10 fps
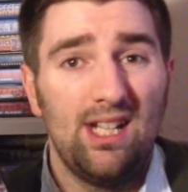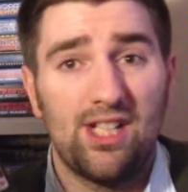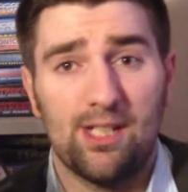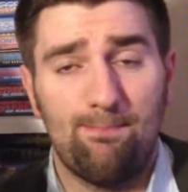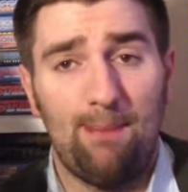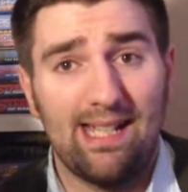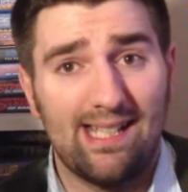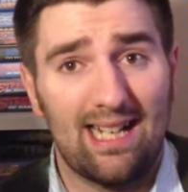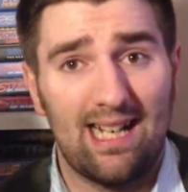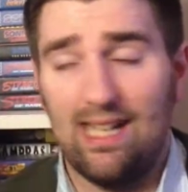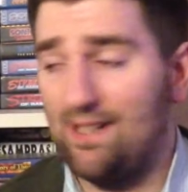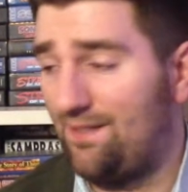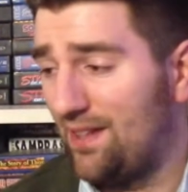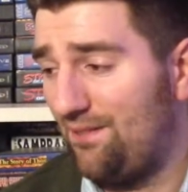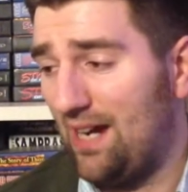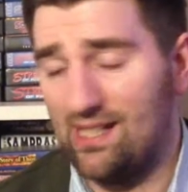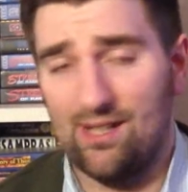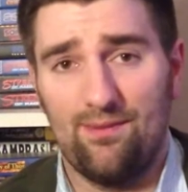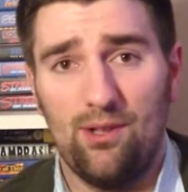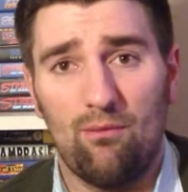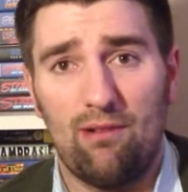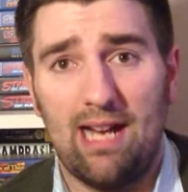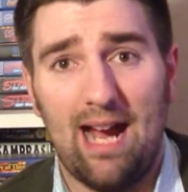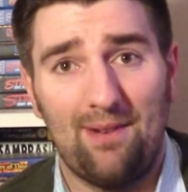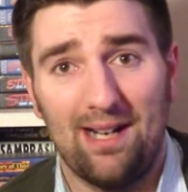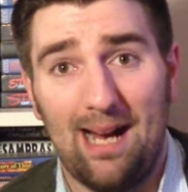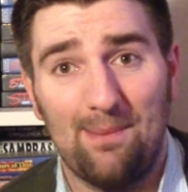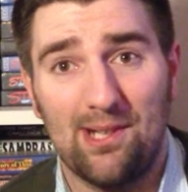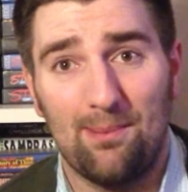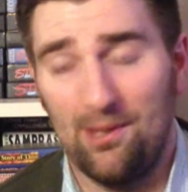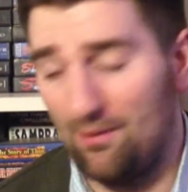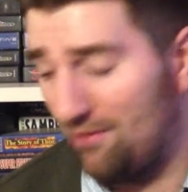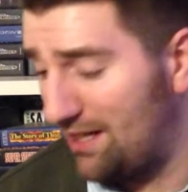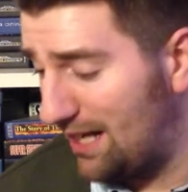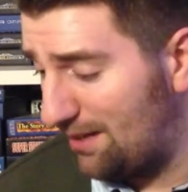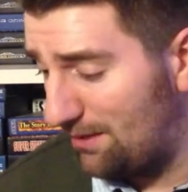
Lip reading: Just basically for the fact of not really having a laptop and not really